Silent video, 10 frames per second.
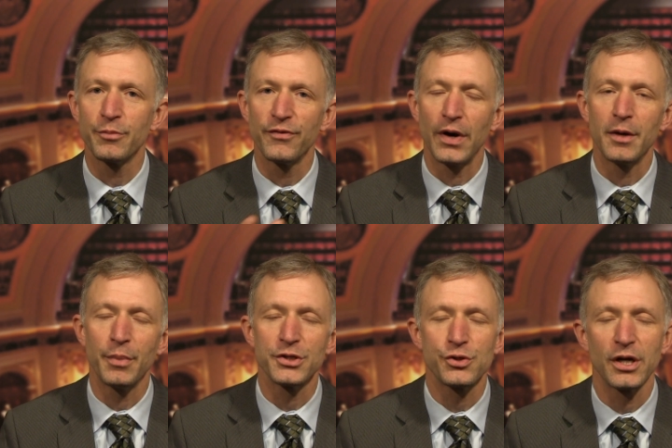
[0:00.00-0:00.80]
provide
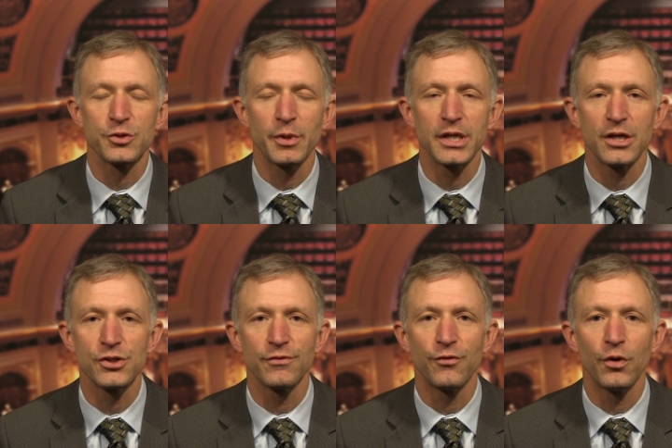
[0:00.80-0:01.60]
bus
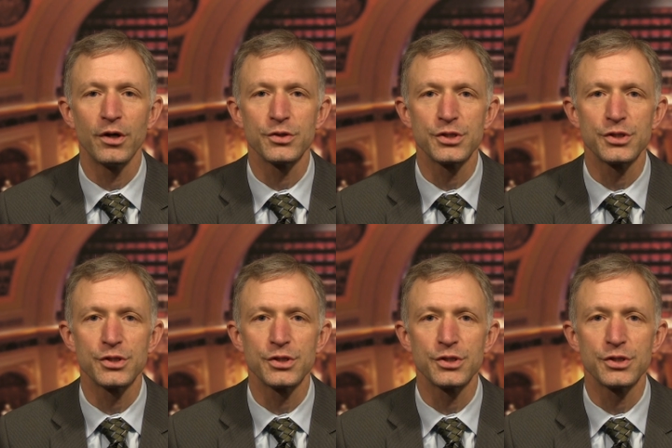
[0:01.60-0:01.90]
transportation for us.